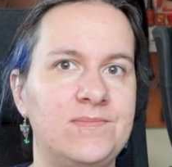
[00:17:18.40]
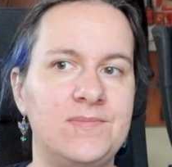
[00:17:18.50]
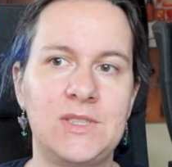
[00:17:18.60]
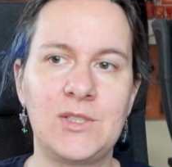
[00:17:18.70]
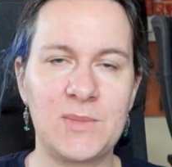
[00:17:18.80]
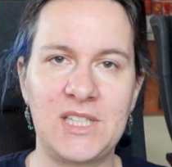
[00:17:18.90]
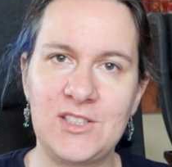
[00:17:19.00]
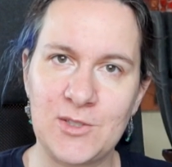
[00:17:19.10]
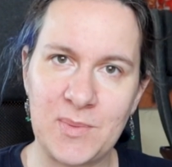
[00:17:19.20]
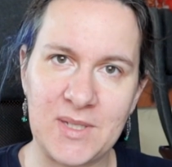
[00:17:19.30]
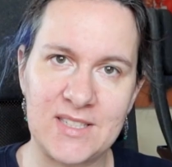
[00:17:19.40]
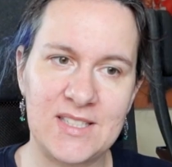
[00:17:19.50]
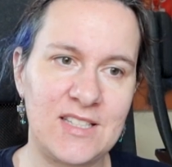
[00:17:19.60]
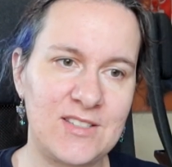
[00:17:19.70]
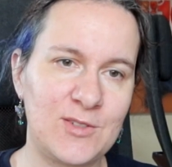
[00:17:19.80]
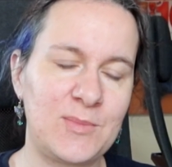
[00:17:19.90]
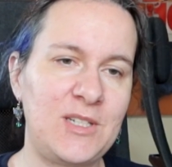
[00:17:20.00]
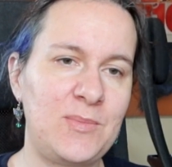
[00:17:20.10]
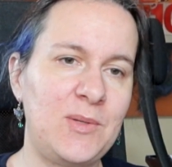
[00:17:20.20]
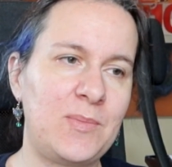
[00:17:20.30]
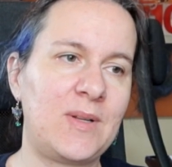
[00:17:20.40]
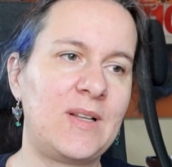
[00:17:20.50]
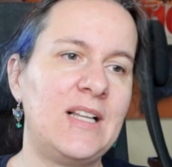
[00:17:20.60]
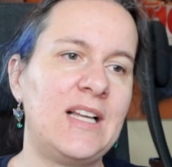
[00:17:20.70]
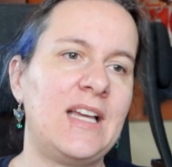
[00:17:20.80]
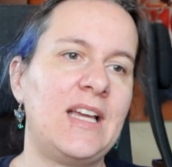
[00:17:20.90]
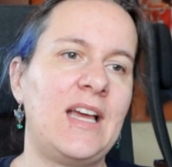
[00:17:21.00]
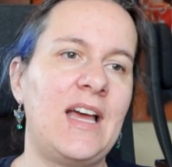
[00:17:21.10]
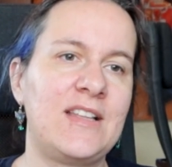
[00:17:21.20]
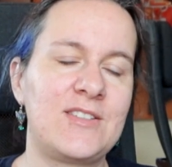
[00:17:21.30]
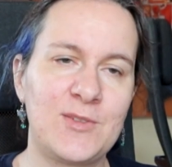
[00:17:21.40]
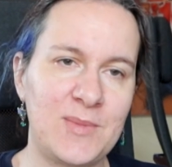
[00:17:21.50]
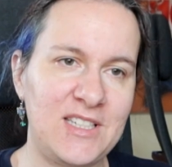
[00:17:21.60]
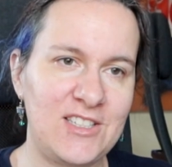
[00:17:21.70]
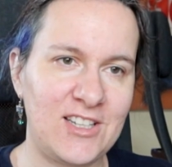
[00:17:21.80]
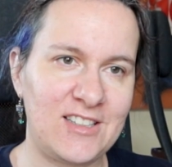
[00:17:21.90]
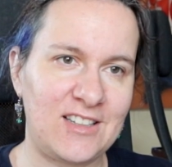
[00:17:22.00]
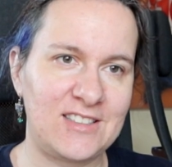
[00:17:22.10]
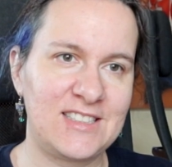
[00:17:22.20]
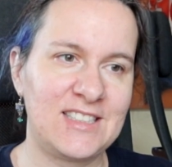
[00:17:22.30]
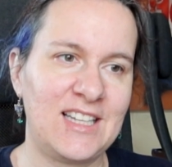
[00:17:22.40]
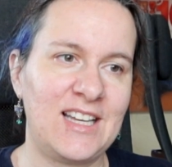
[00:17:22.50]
so many topics and so many people and so many channels.